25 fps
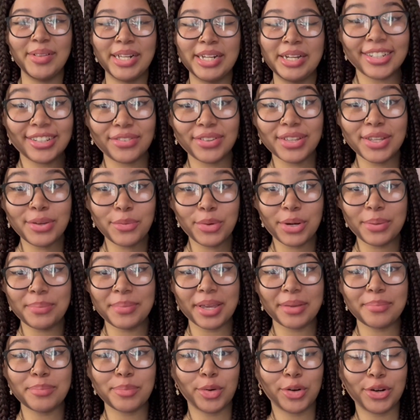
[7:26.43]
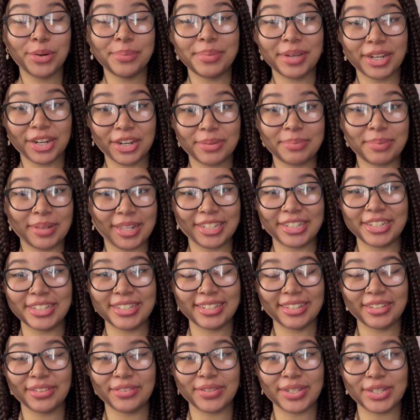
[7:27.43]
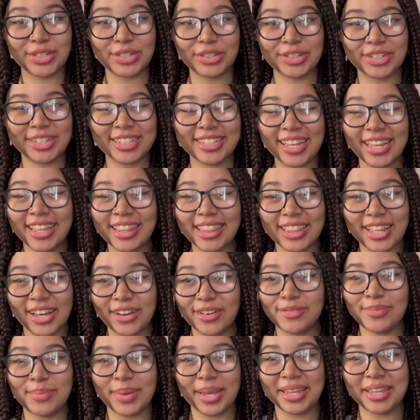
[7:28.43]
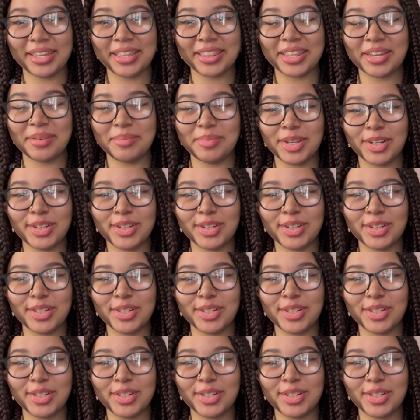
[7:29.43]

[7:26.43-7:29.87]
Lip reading: I definitely want to make more bigger plushies in the future because I love making them.